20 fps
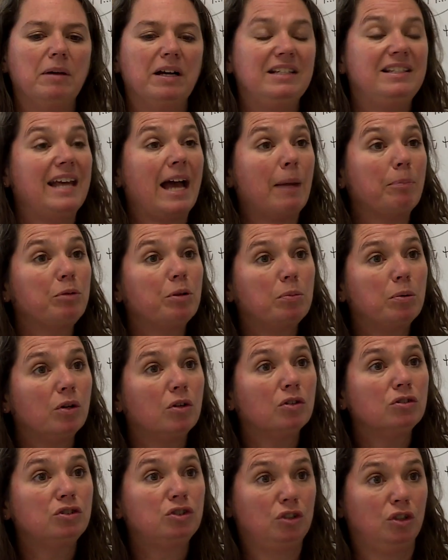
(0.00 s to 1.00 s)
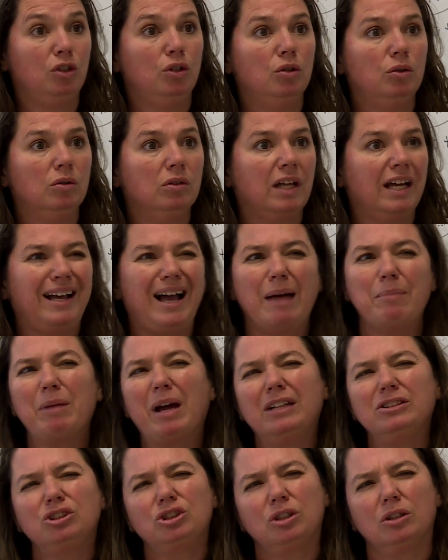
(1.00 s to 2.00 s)
adaptable to like I'm
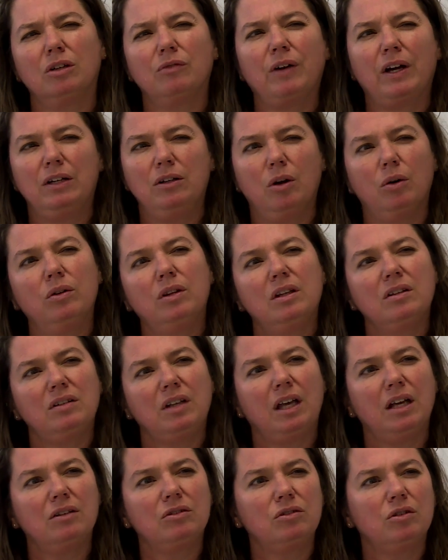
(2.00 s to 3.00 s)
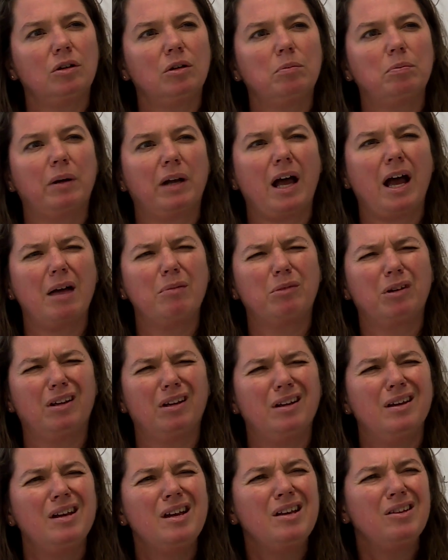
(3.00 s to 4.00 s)
not sure if I know this answer, but I'm going
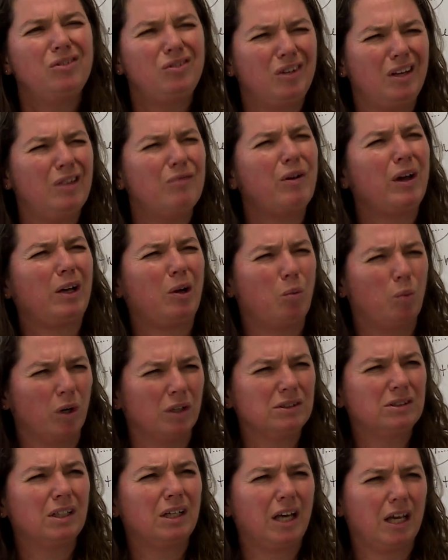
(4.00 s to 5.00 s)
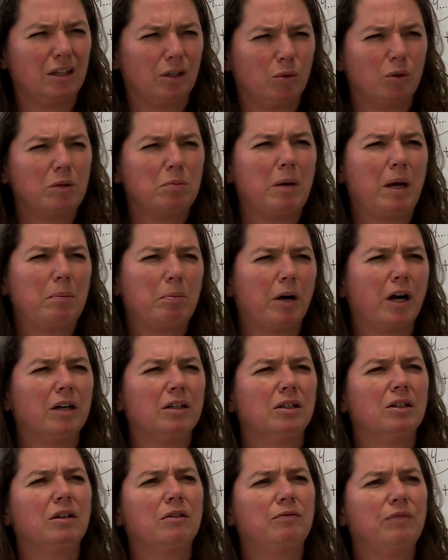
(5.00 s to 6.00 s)
to see if I can work together with my
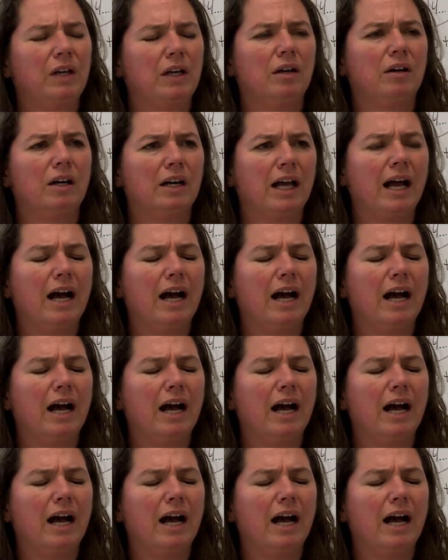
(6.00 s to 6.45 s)
partner to figure it